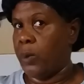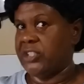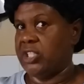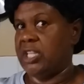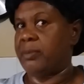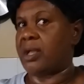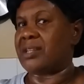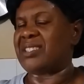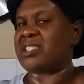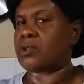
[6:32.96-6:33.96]
watching it
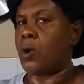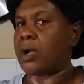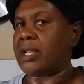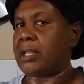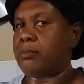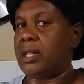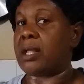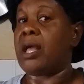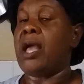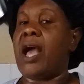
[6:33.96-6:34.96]
because it's coconut milk
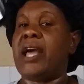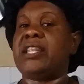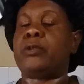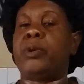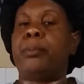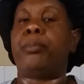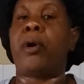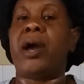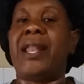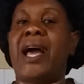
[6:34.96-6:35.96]
and it will
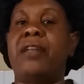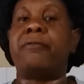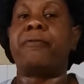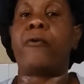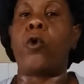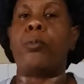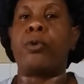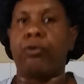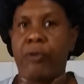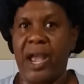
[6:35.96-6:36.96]
boil and
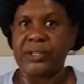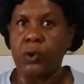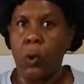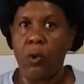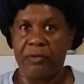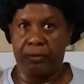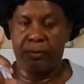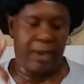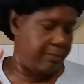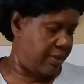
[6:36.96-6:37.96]
foam right over.
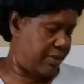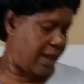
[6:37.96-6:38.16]
Remember